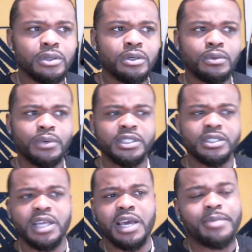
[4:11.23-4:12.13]
What's his
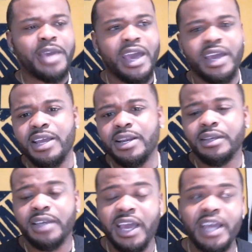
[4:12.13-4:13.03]
name? Cade
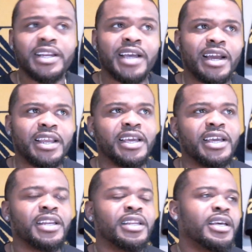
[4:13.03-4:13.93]
got
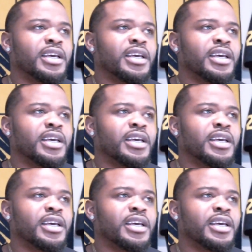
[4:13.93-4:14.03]
in.